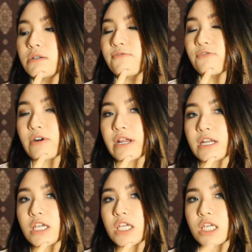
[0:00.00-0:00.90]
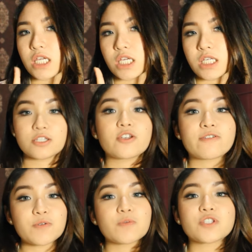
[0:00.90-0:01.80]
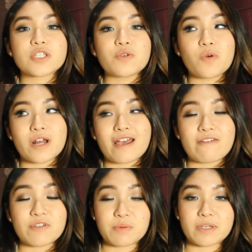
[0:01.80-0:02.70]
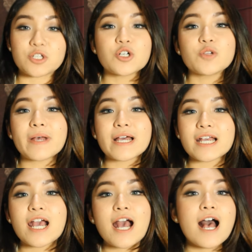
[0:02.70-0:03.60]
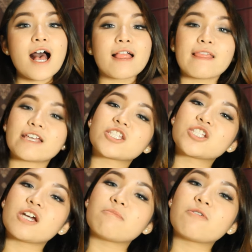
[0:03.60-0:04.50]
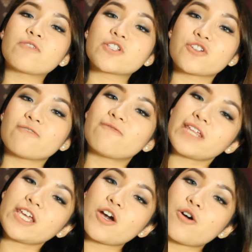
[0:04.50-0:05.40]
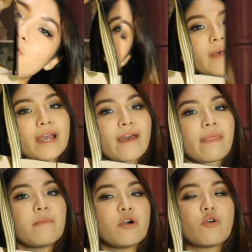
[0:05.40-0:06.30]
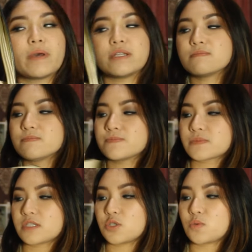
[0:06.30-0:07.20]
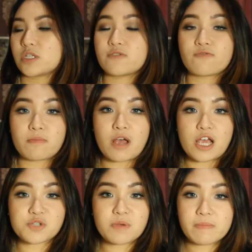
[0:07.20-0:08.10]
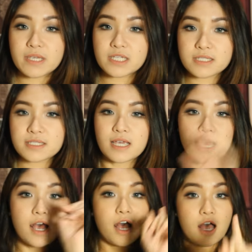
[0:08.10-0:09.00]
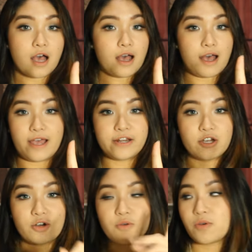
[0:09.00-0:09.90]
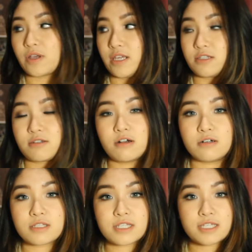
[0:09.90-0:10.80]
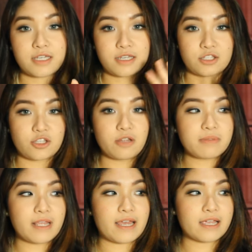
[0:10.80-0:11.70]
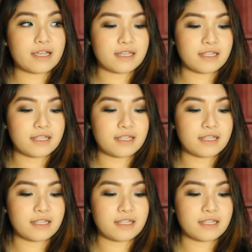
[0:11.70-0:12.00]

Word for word: Friday. So if you want to see what I have in my school bag, let's jump over to the This is my school bag at the moment. This one is from Hush Puppies. I know, it's gold, it's not black.